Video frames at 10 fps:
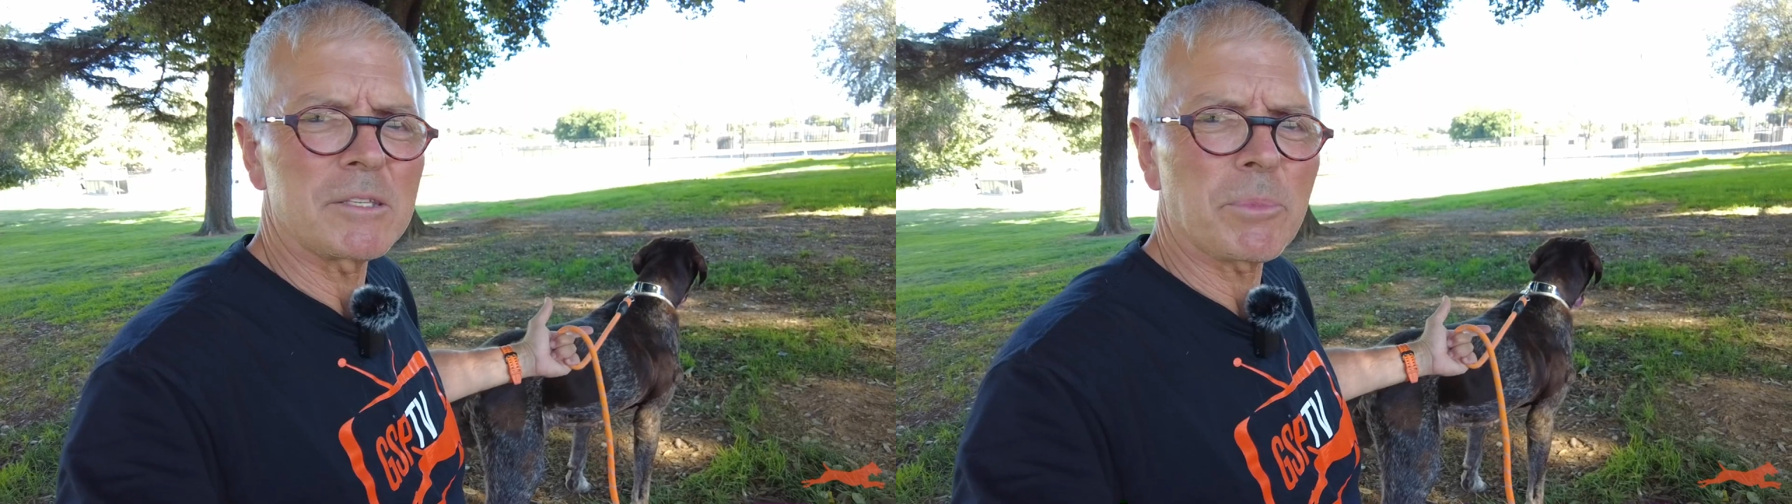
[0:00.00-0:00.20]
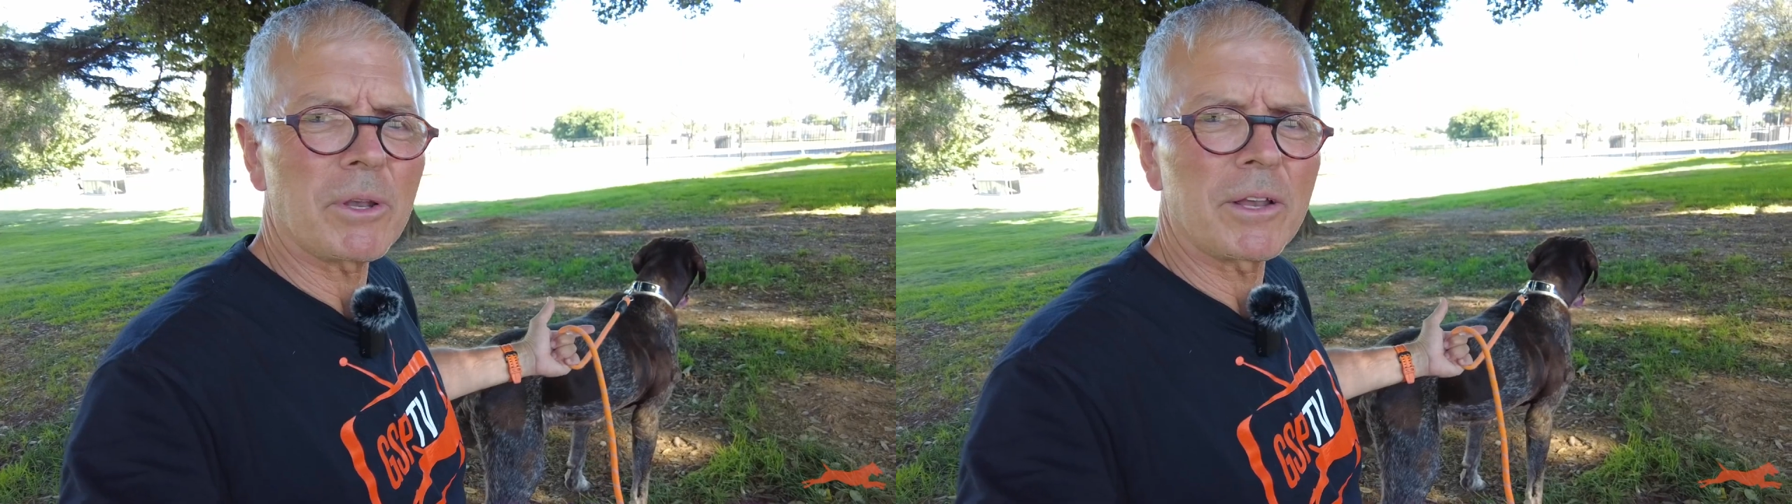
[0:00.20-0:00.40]

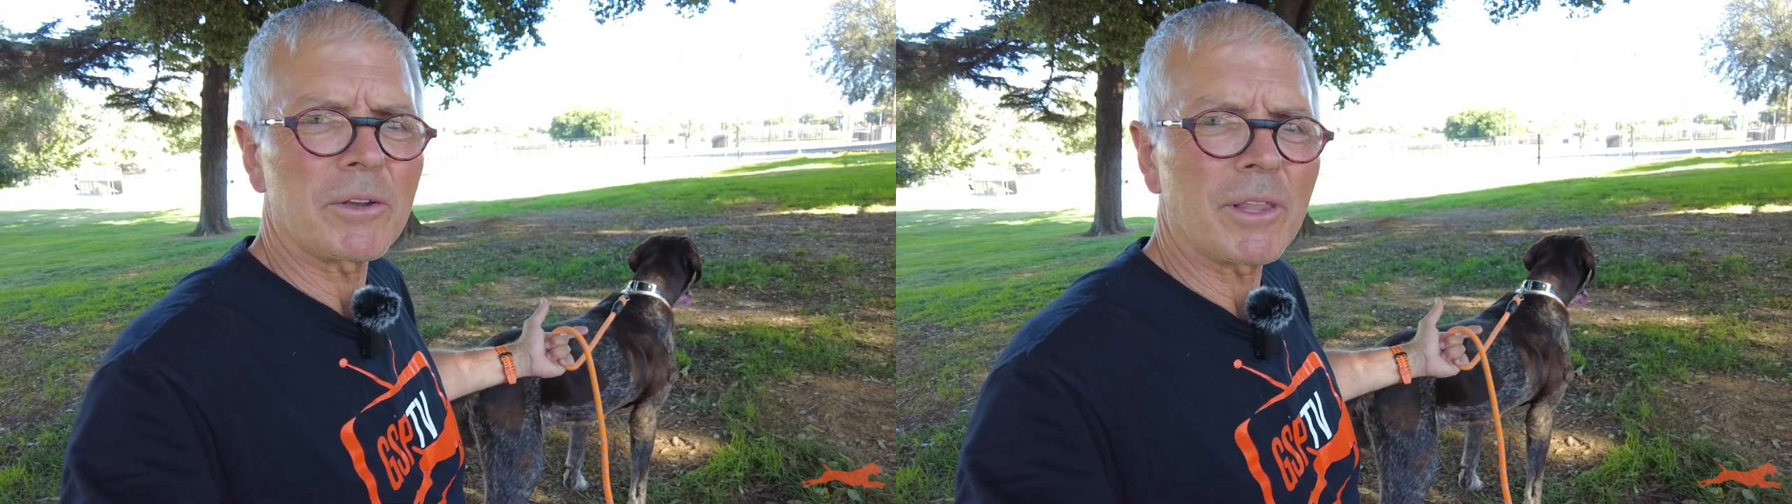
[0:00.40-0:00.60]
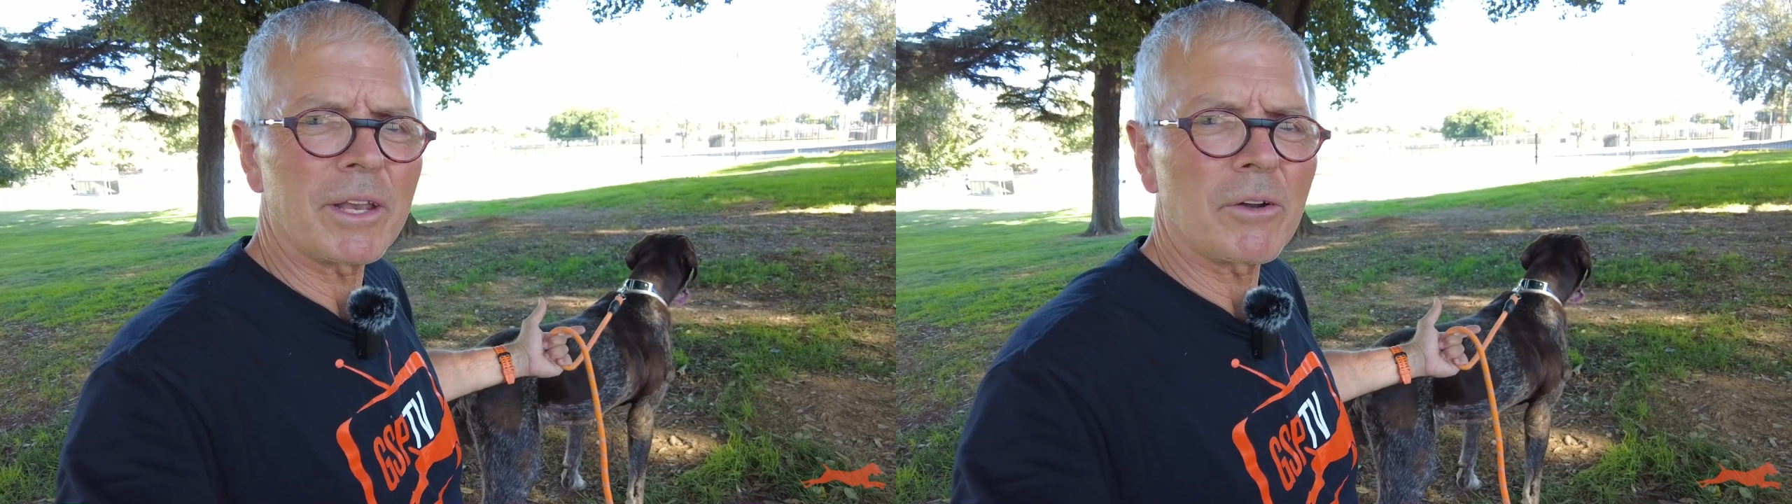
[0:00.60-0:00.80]
he's put
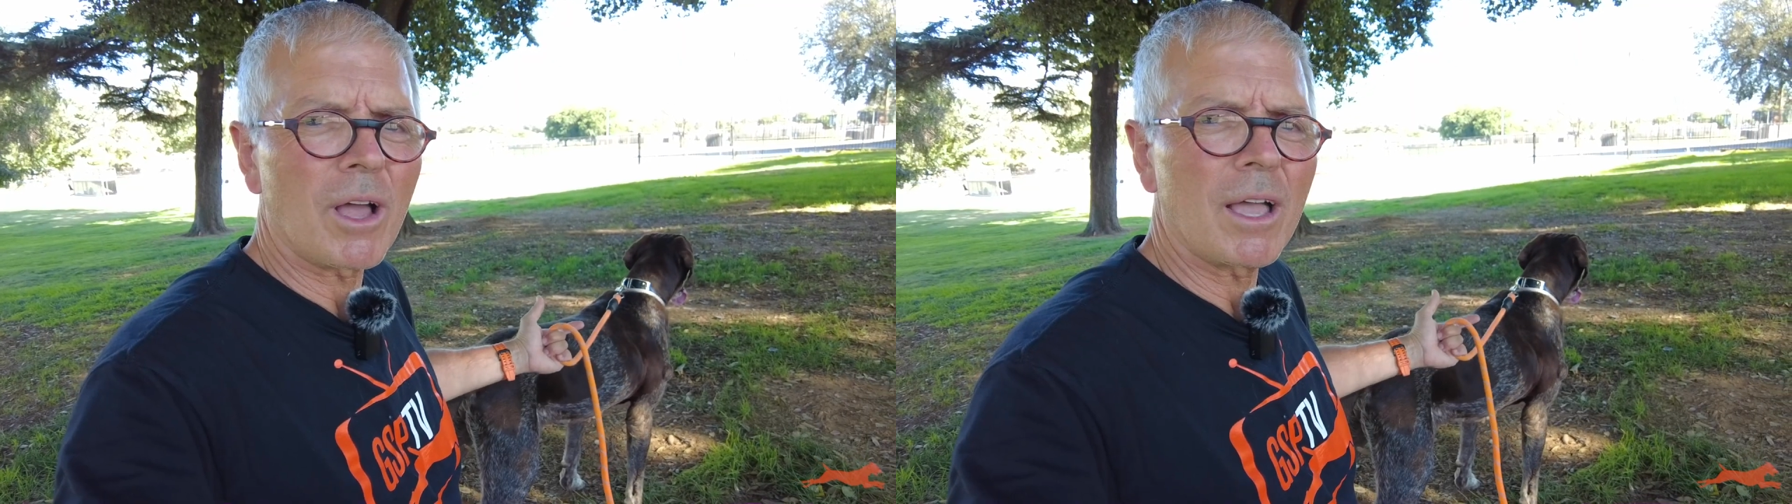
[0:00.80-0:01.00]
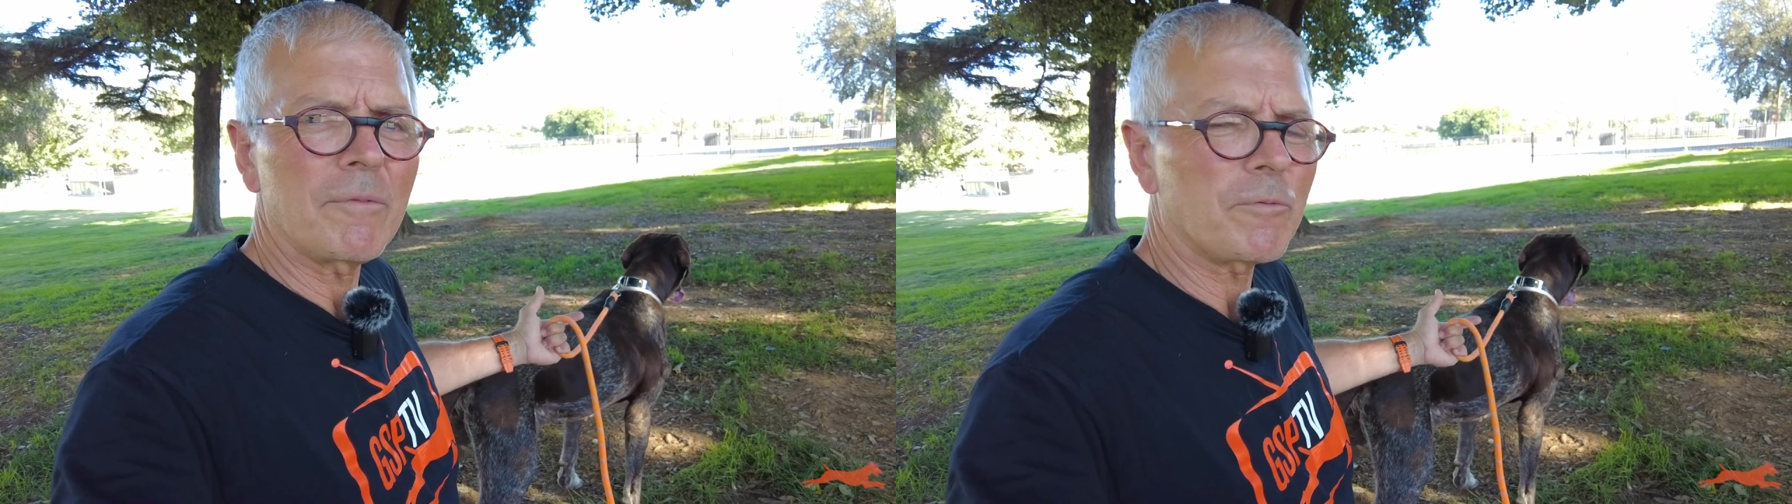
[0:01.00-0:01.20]
under later
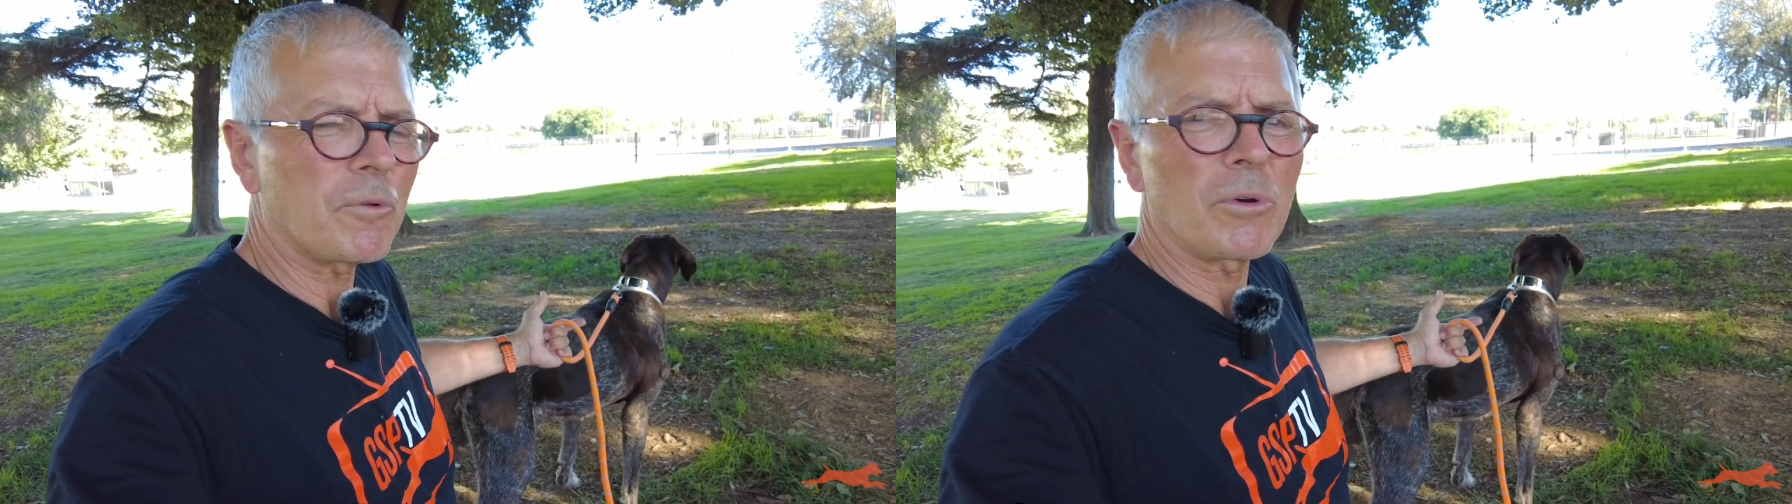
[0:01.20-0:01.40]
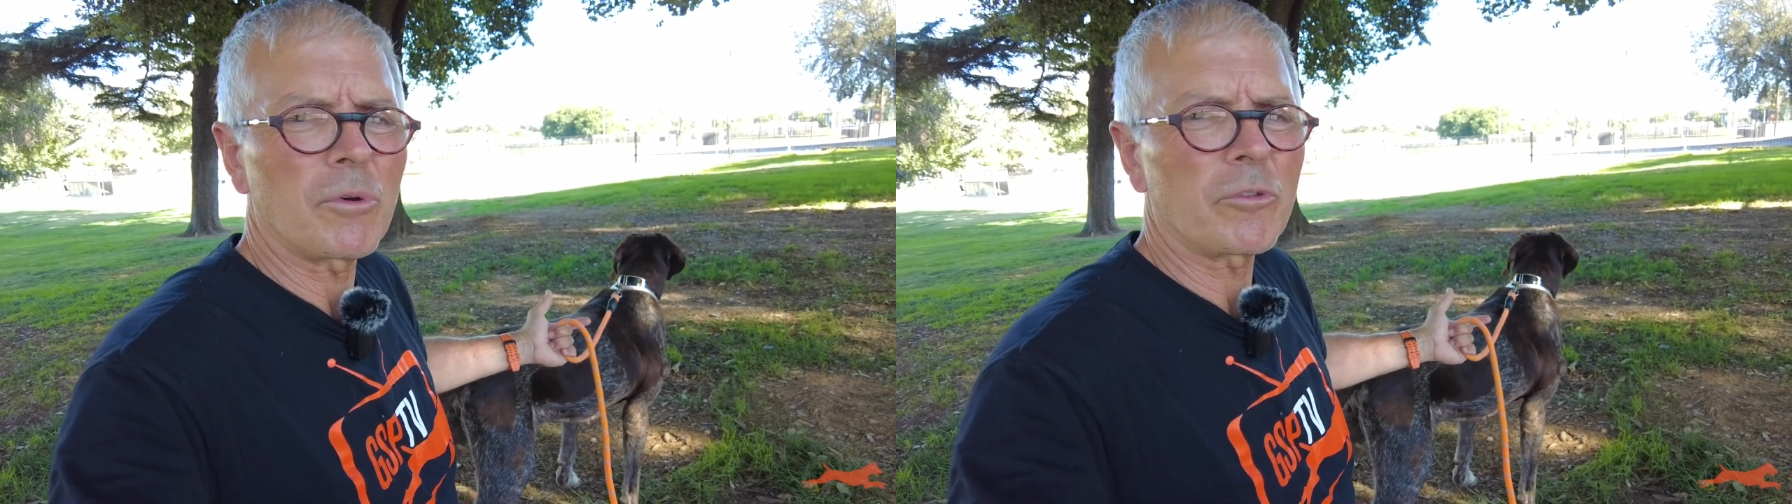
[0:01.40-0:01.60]
on
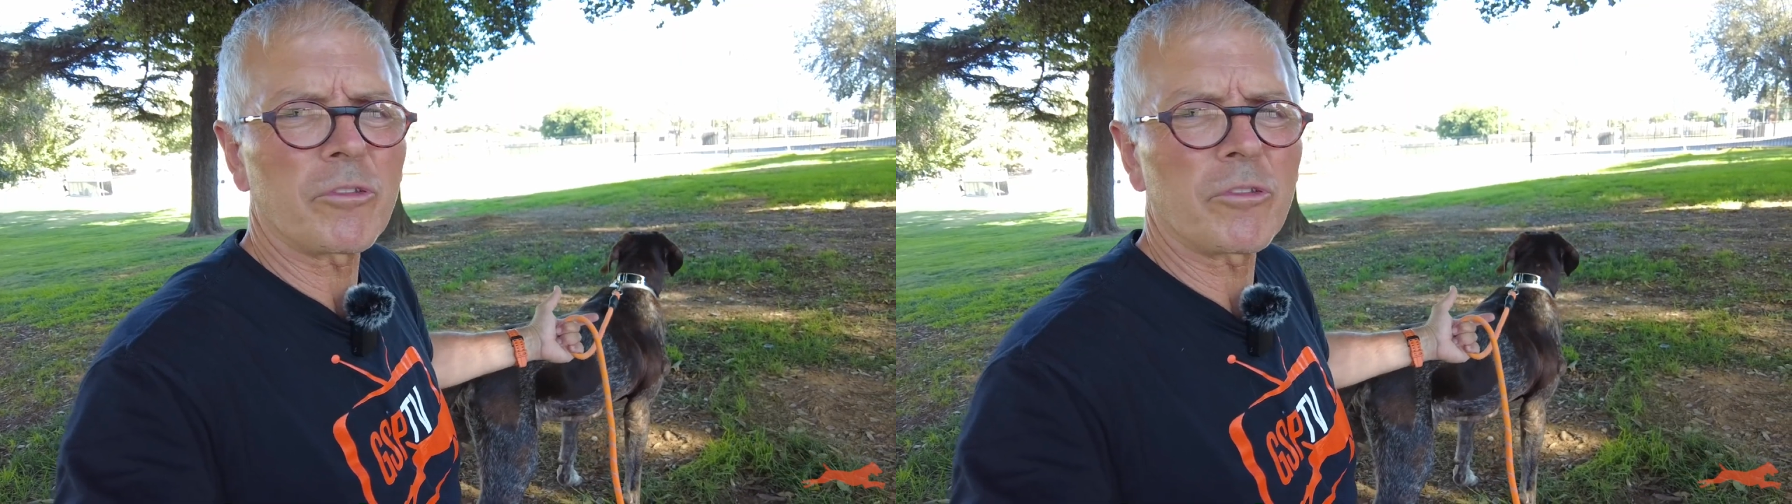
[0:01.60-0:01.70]
for